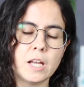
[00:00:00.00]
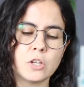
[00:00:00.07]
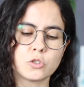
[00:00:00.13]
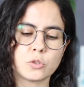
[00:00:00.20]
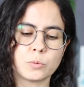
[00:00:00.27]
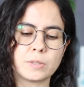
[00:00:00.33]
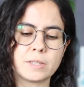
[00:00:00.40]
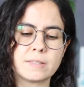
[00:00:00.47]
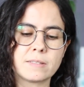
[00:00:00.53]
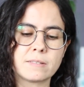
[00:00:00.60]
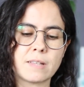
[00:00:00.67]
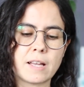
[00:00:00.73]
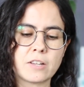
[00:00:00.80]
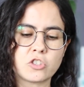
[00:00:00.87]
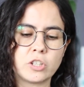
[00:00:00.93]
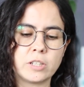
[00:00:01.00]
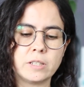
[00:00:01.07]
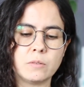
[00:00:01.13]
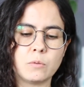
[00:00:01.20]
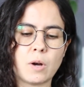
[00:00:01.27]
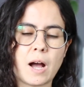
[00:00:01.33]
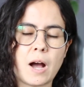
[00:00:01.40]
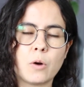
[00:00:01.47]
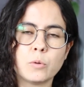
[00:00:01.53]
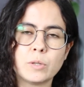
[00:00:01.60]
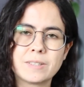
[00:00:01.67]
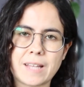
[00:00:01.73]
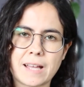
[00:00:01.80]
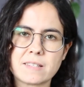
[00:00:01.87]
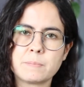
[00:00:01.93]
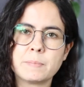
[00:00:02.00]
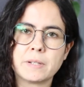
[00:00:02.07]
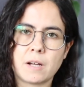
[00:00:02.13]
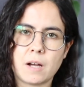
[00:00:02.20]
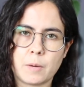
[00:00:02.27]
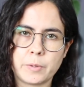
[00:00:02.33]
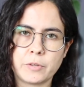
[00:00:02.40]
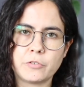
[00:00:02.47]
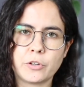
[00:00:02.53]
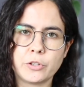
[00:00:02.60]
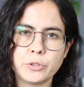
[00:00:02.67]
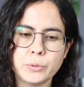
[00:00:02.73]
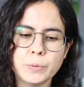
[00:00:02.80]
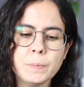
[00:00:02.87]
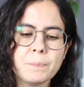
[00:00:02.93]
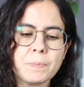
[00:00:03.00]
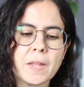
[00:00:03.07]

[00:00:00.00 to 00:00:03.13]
So this is actually how it has been coming for you.